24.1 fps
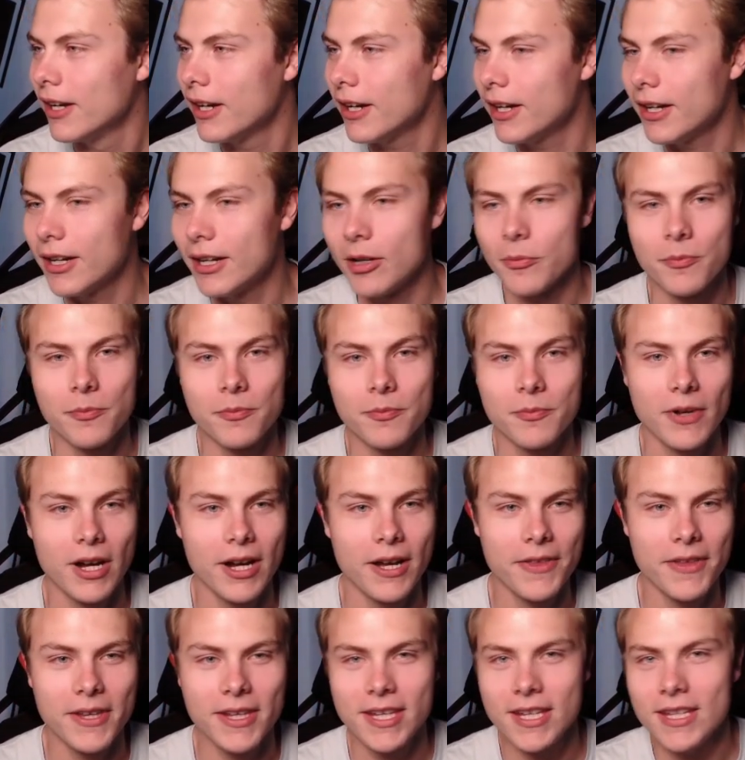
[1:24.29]

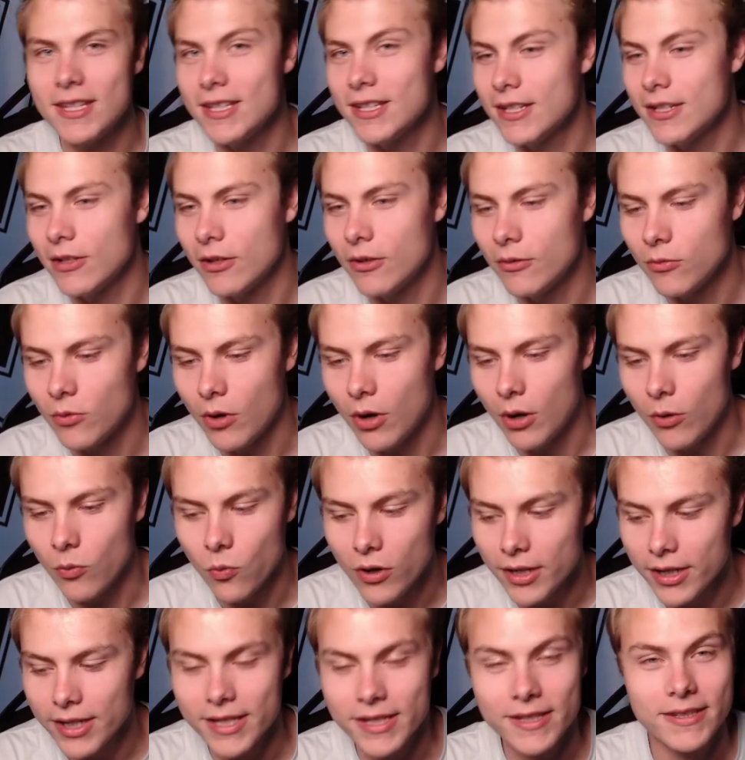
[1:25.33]
I think he did a
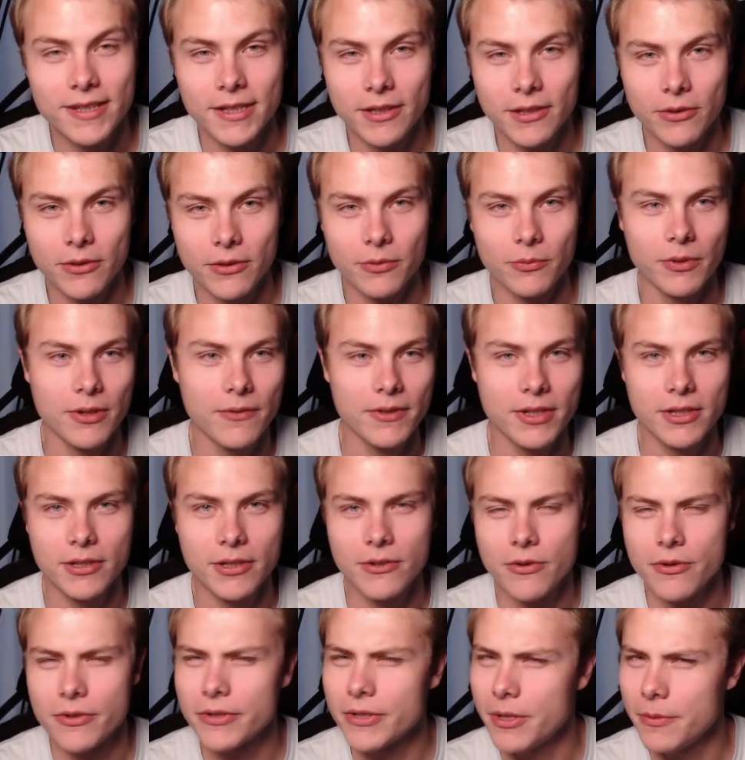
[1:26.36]
1/18th
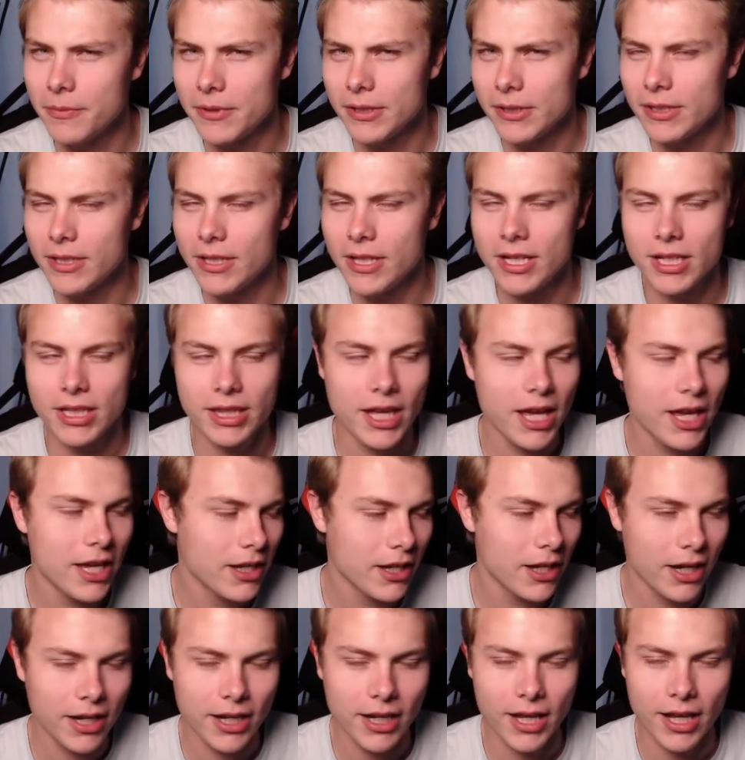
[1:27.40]
riveted or something like
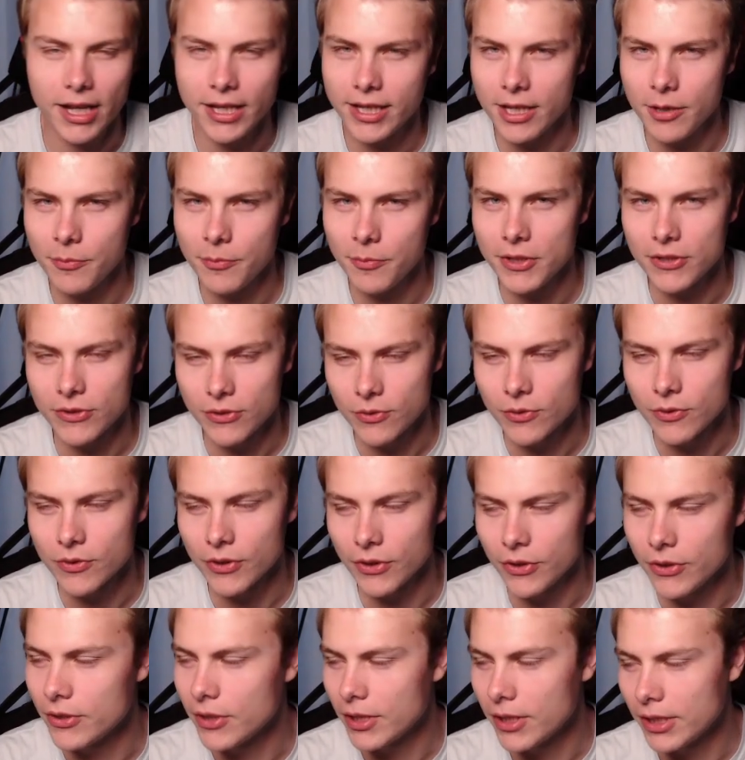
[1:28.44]
that. I can't be too
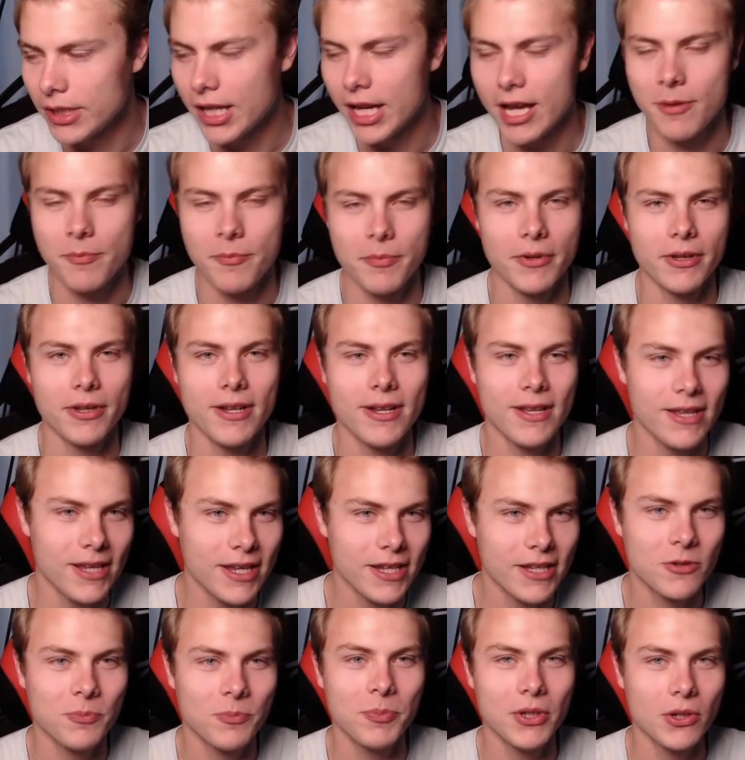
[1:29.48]
certain on that, but
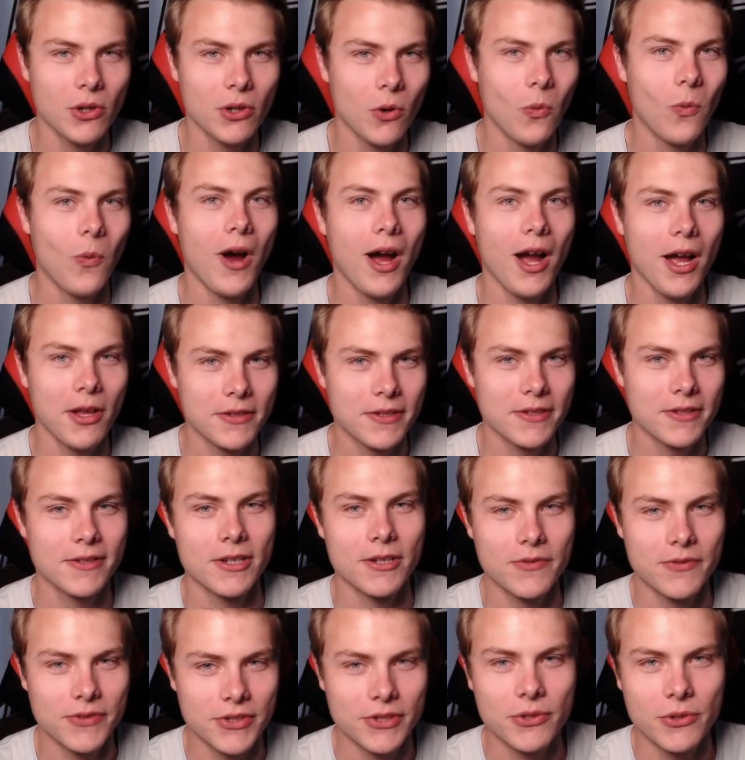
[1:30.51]
it's been a while since
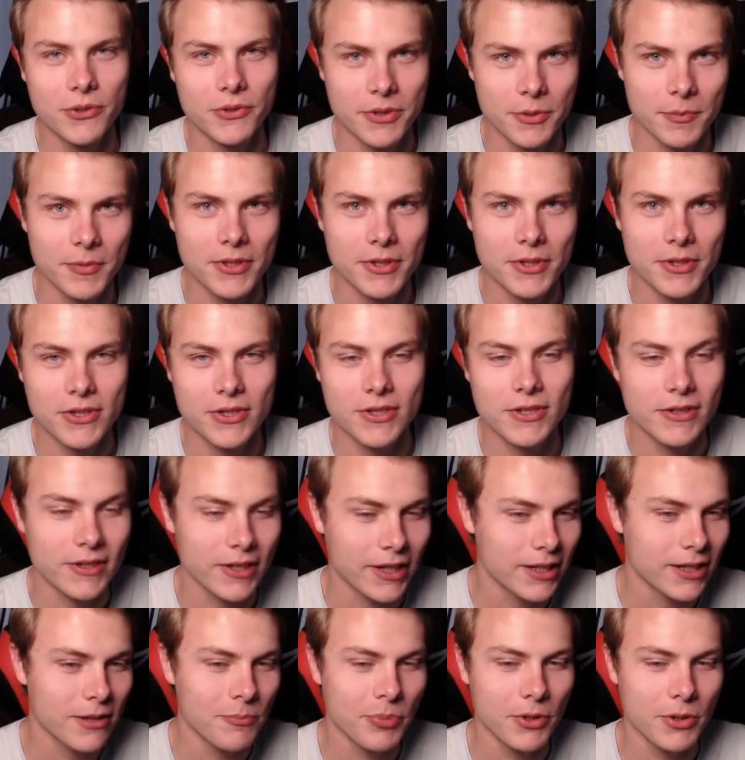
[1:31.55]
I've seen those images,
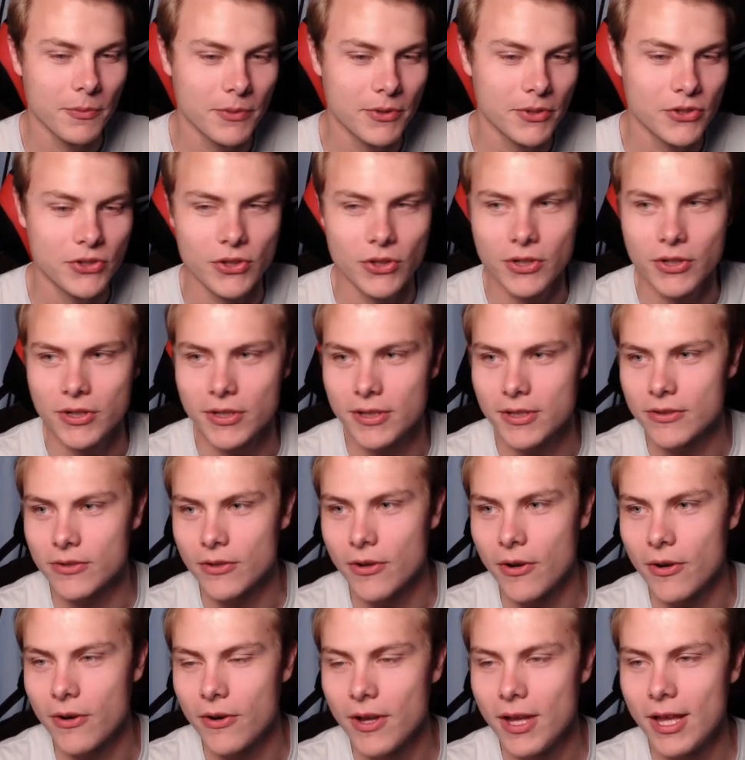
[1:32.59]
and he pretty much started
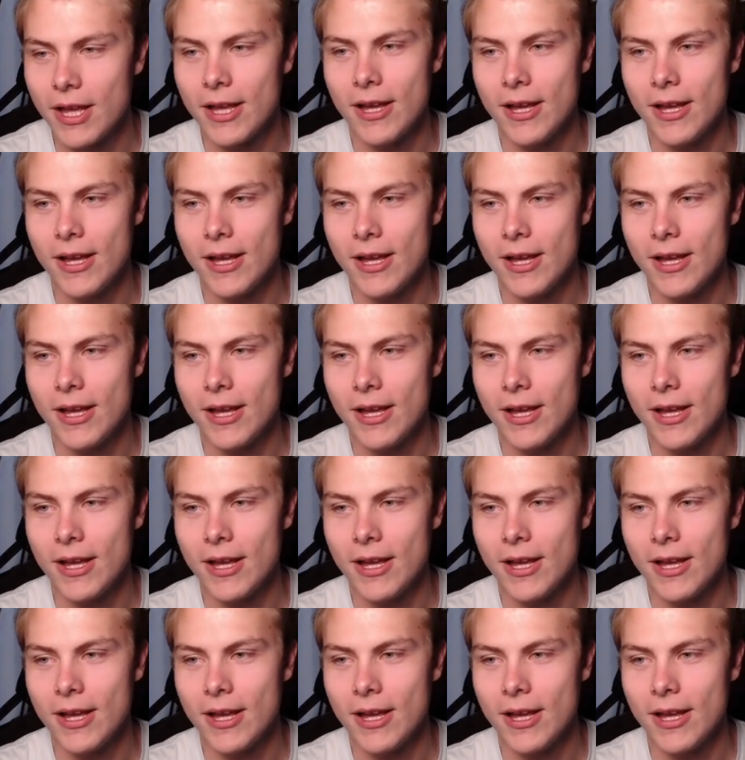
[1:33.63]
this all.